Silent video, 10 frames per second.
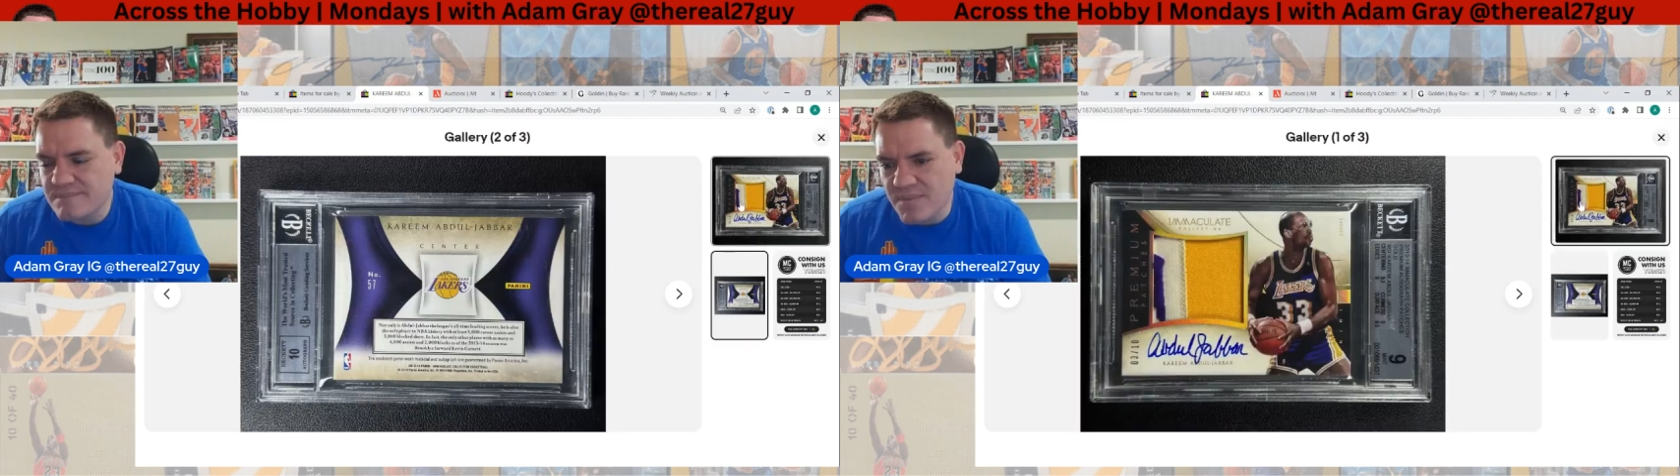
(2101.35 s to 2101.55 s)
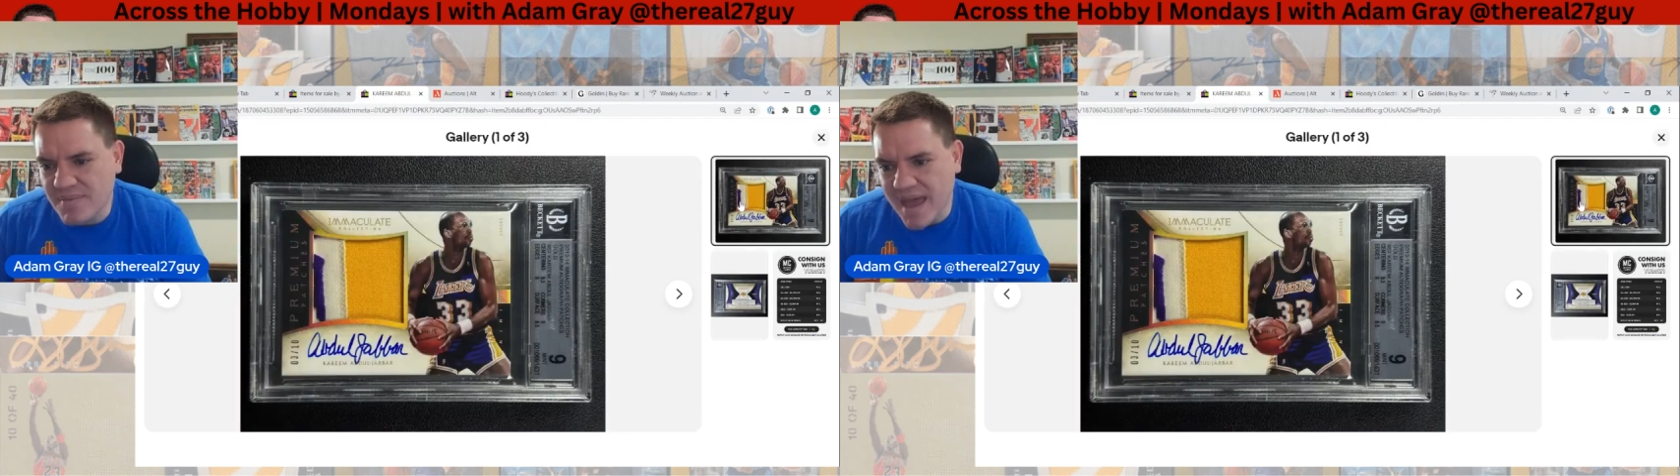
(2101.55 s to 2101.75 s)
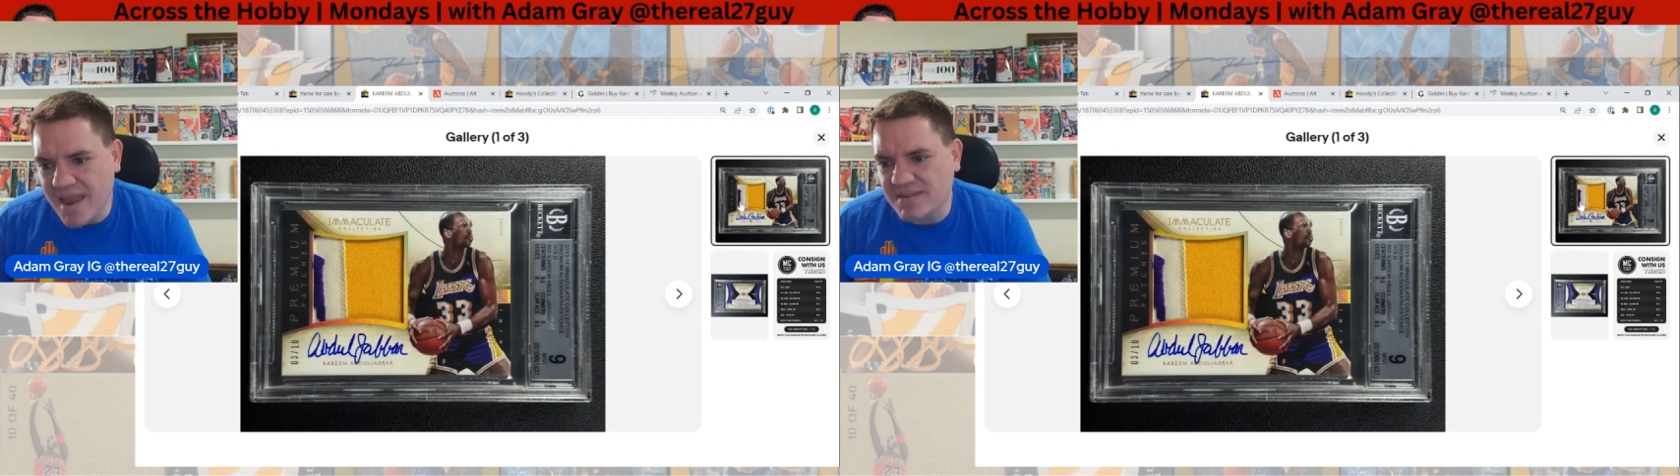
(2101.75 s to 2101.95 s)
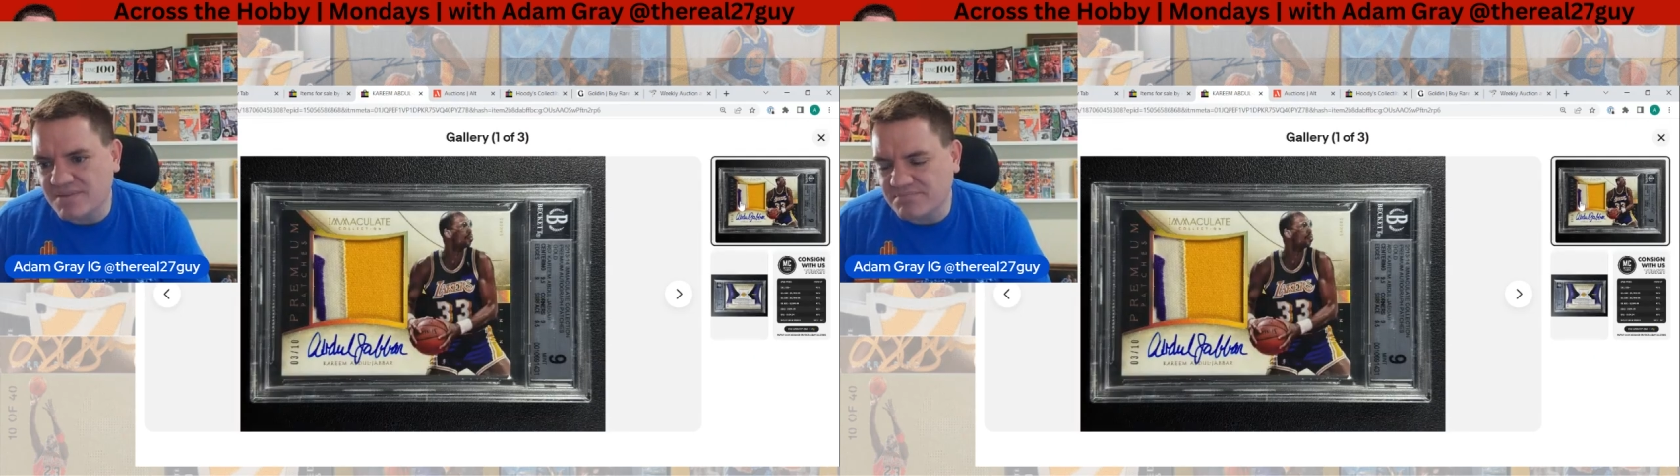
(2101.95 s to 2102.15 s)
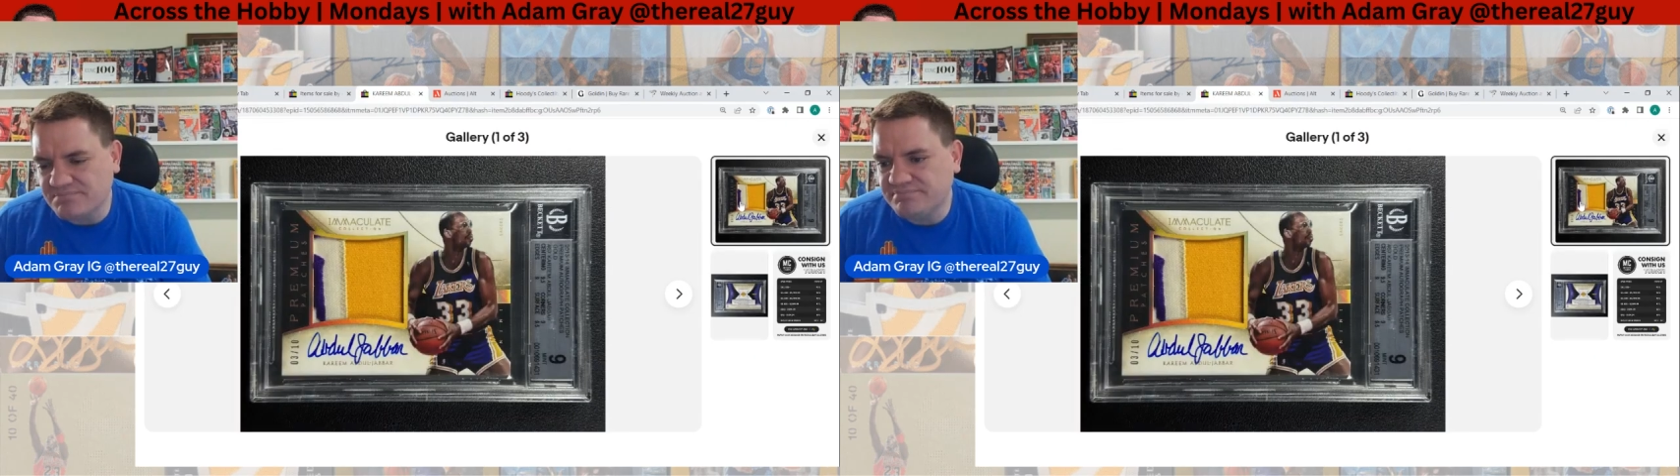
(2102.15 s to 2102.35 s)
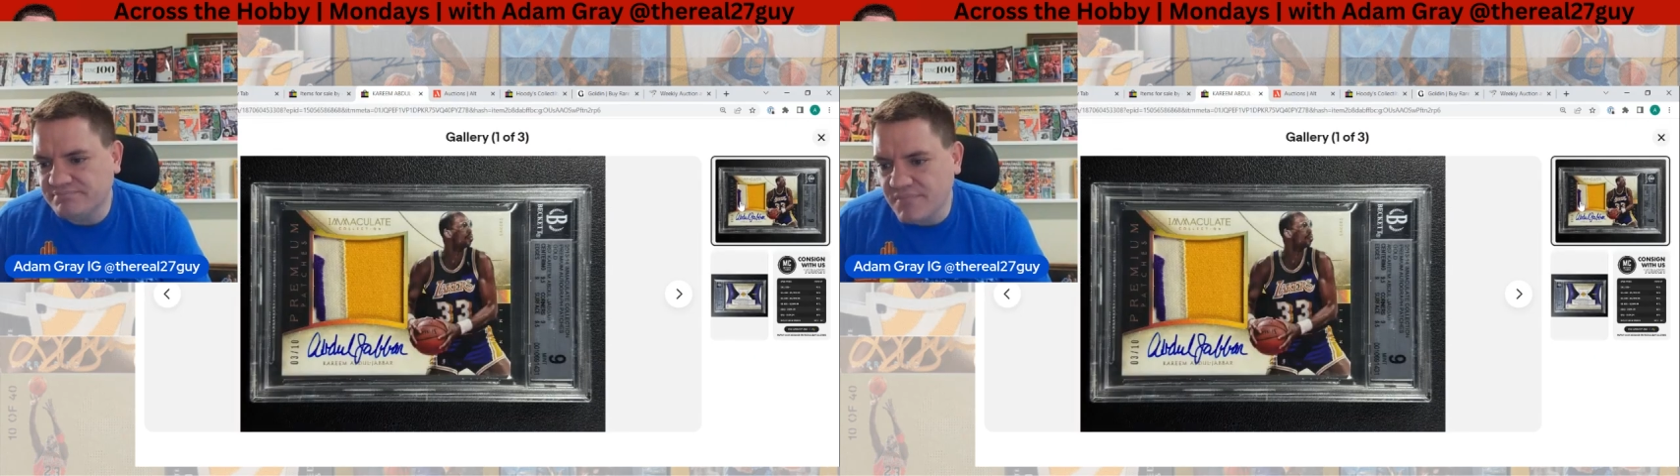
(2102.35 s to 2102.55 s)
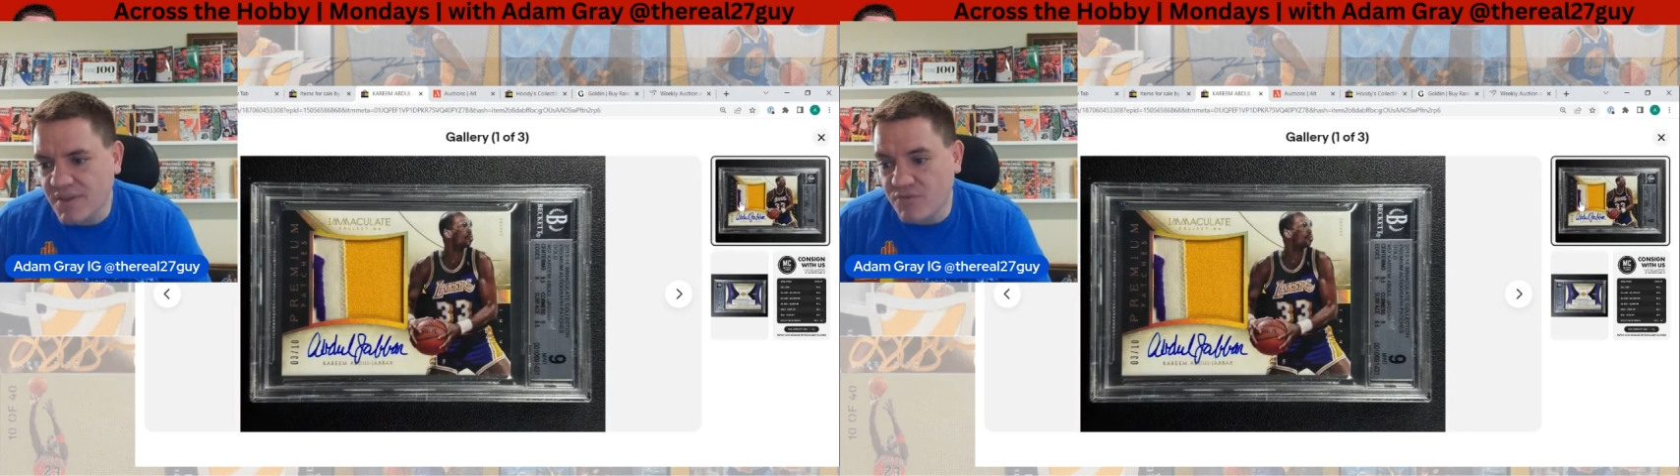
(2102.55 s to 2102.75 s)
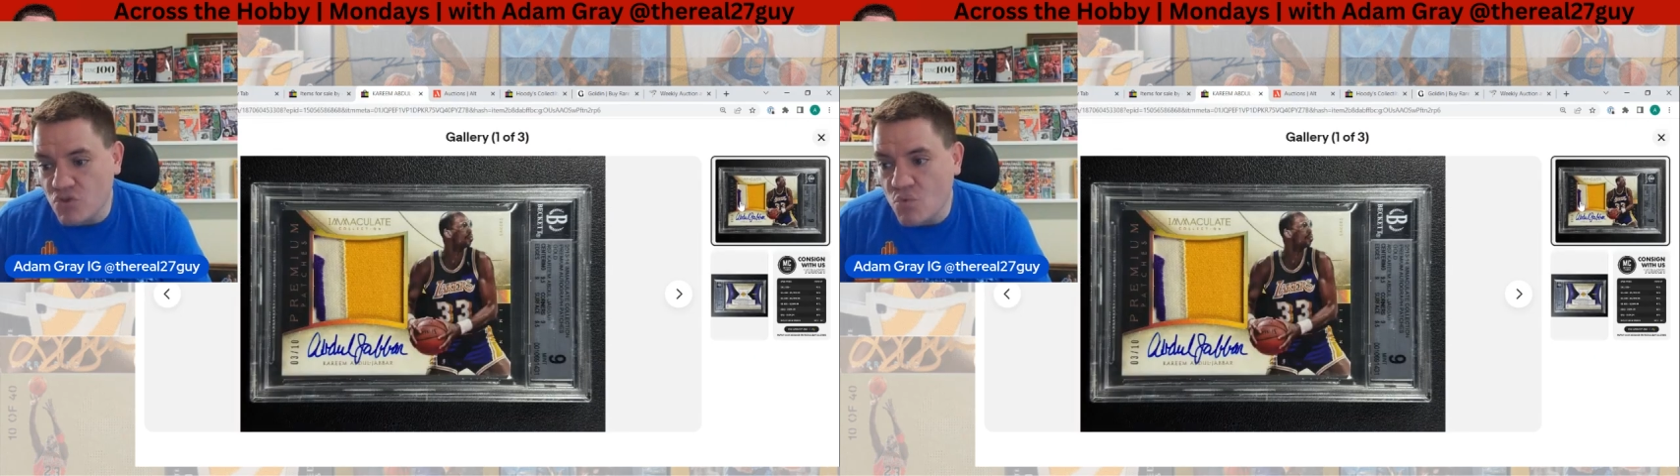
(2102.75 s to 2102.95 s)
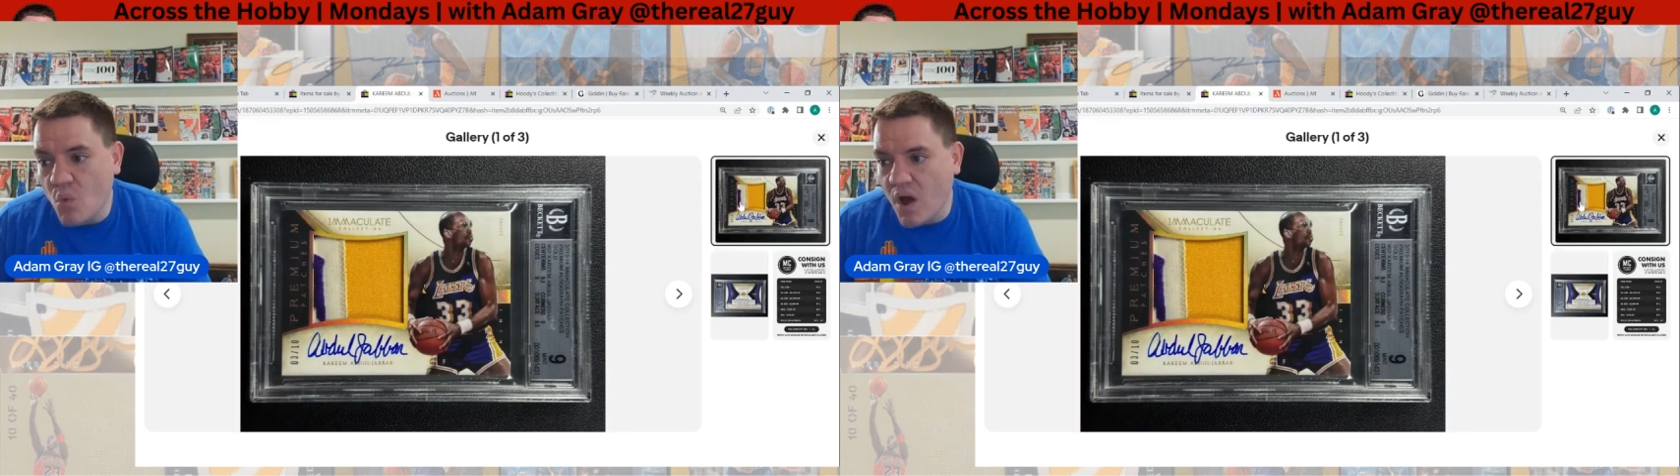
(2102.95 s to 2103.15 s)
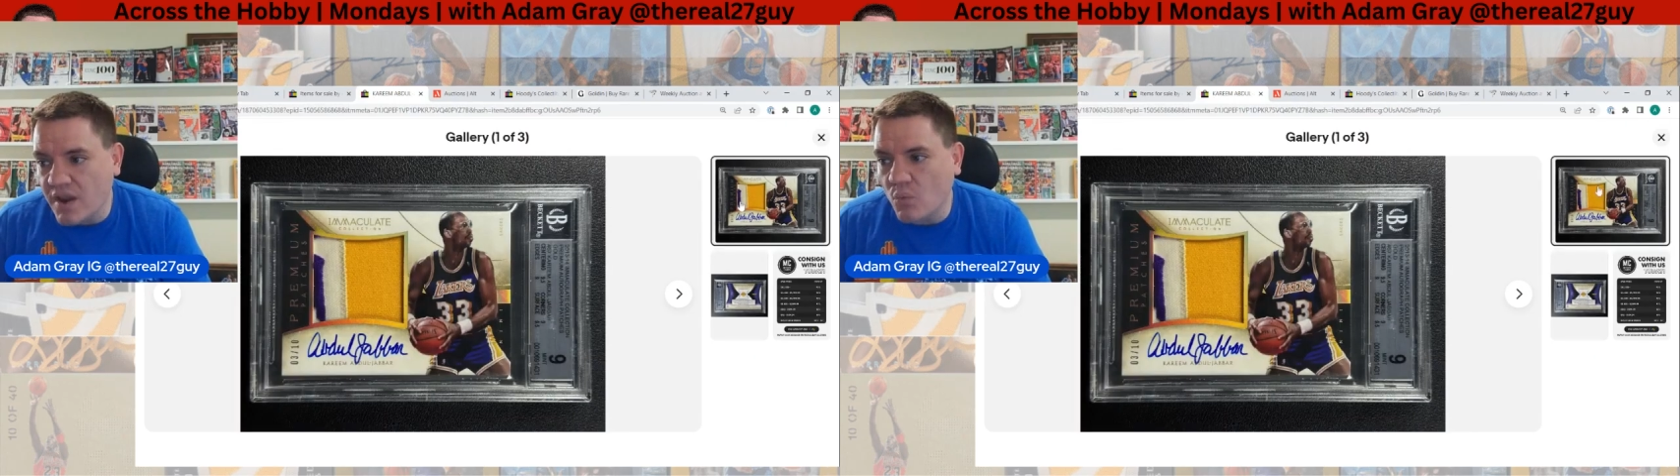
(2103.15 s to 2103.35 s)
And that is if you
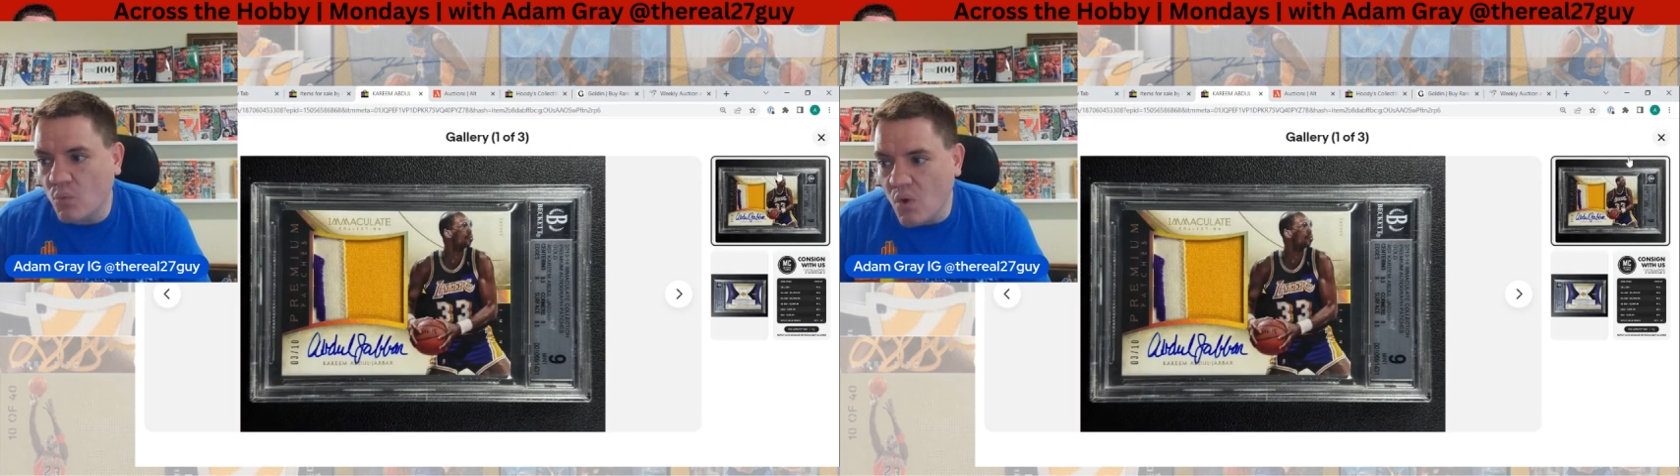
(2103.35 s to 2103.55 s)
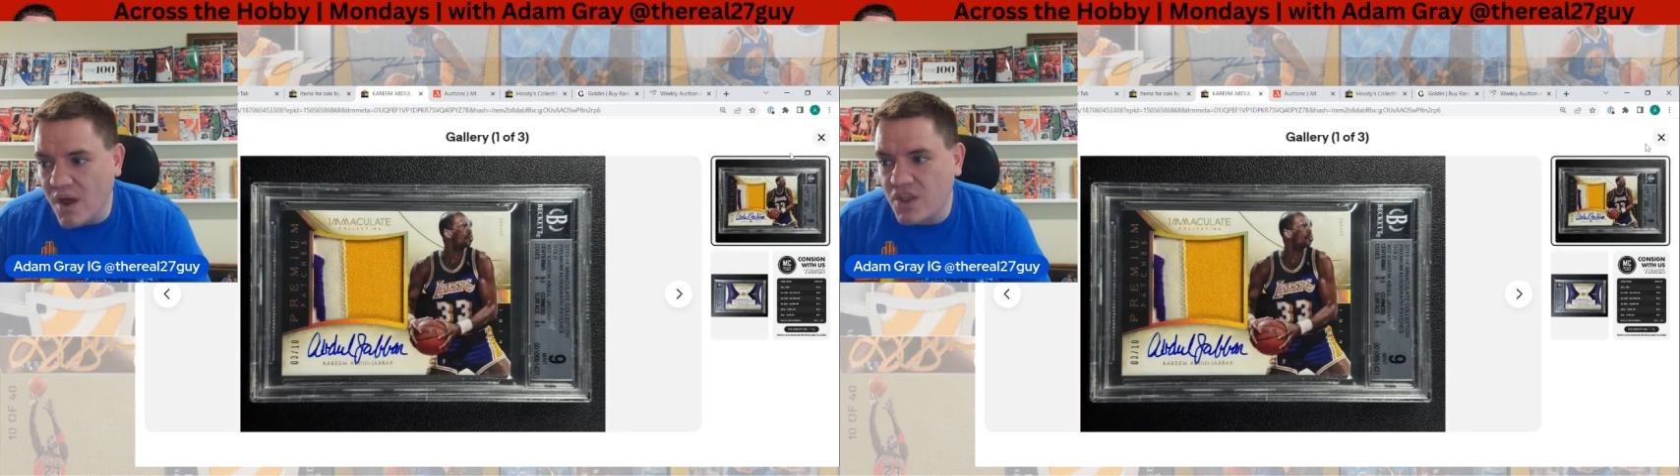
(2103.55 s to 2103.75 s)
wanted one